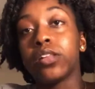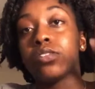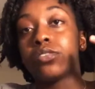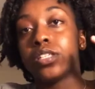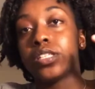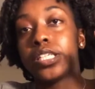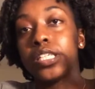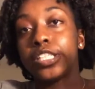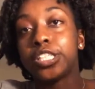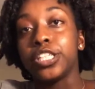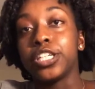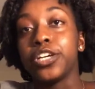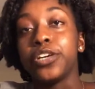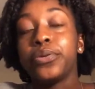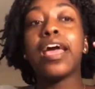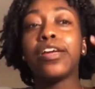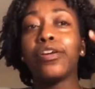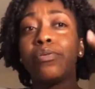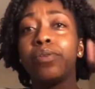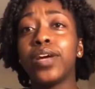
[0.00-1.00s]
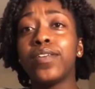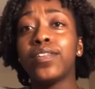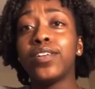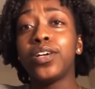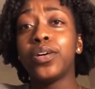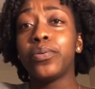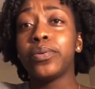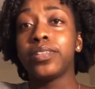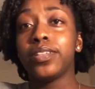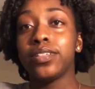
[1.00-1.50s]
close attention to you. You never
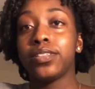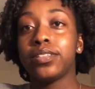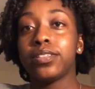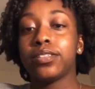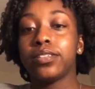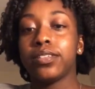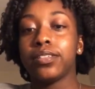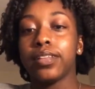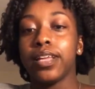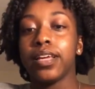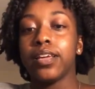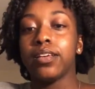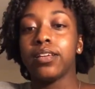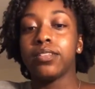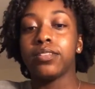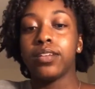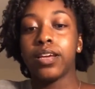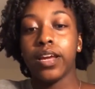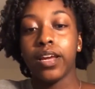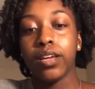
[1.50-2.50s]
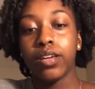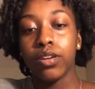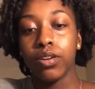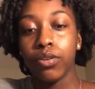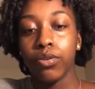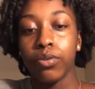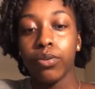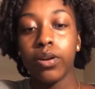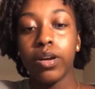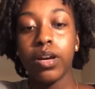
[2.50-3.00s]
know what this, like, could take
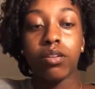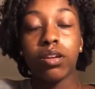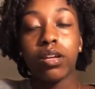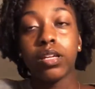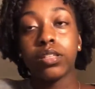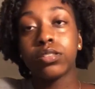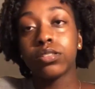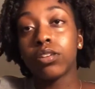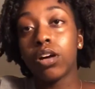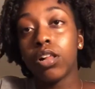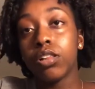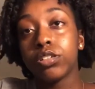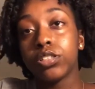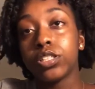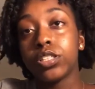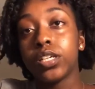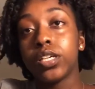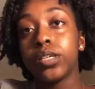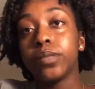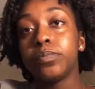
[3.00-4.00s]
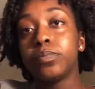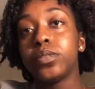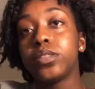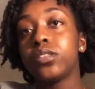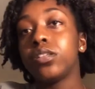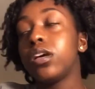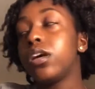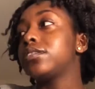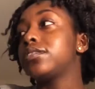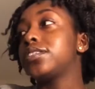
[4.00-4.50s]
you. You get
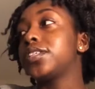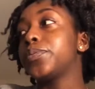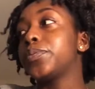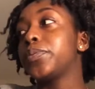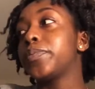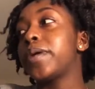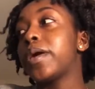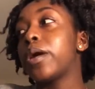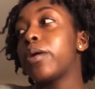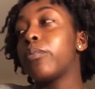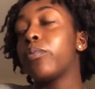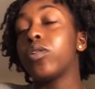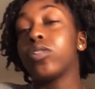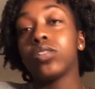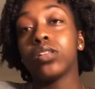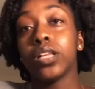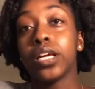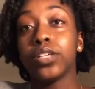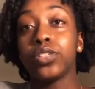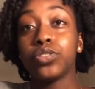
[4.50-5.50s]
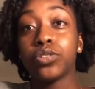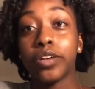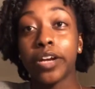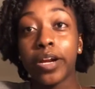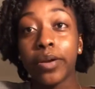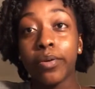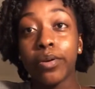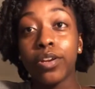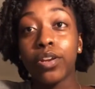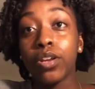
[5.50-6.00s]
scholarships. Someone may want to, like,
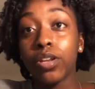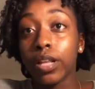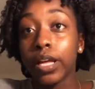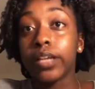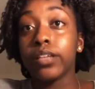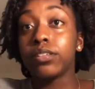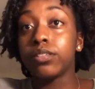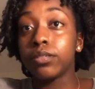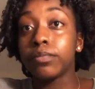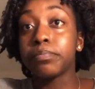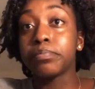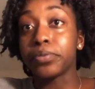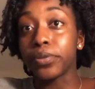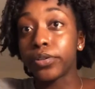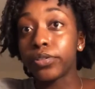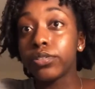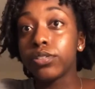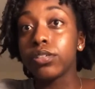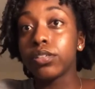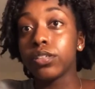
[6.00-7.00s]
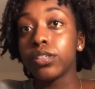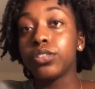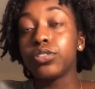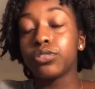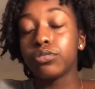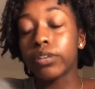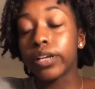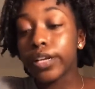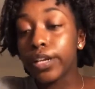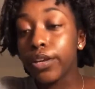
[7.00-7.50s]
train, like, personally
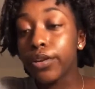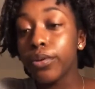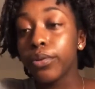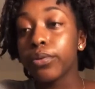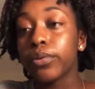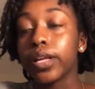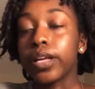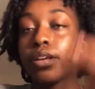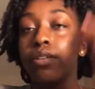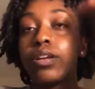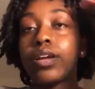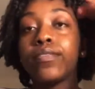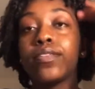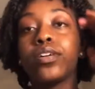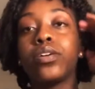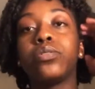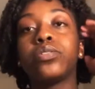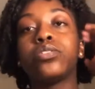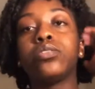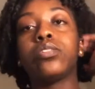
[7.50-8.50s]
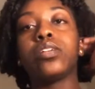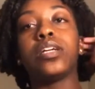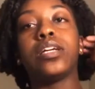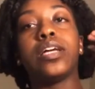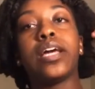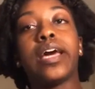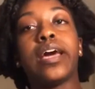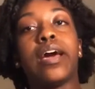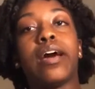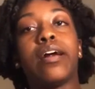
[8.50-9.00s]
train you. Like, you never know what you could
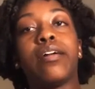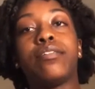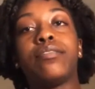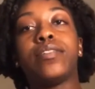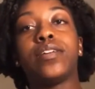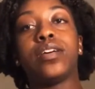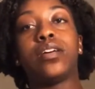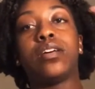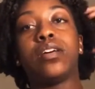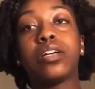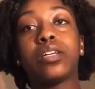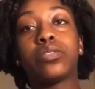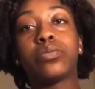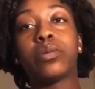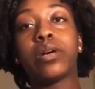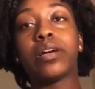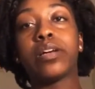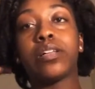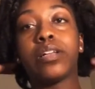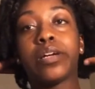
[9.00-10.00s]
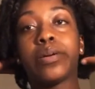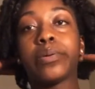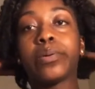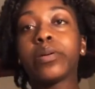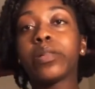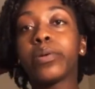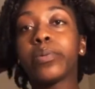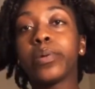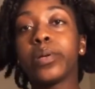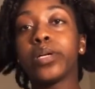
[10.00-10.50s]
get out of it. That's why I, like,
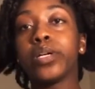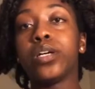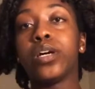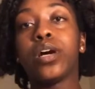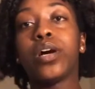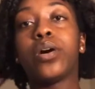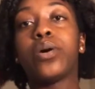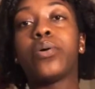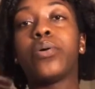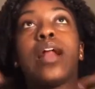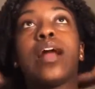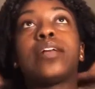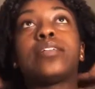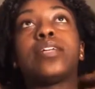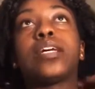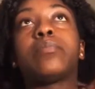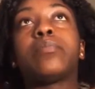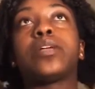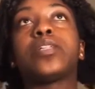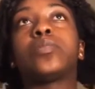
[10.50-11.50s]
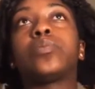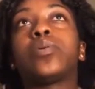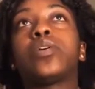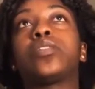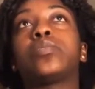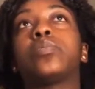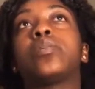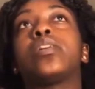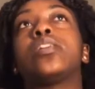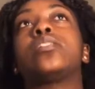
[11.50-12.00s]
really want to go. I take my
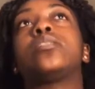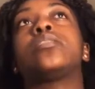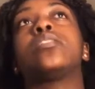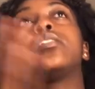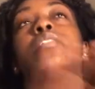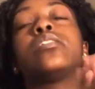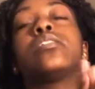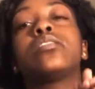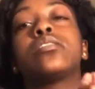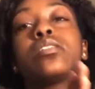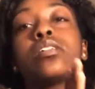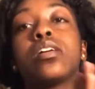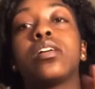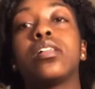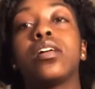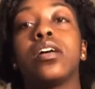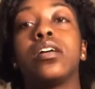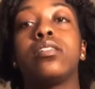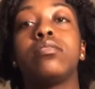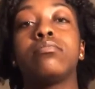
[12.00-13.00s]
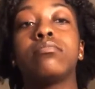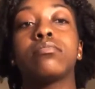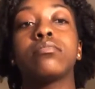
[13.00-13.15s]
sports pretty seriously, like,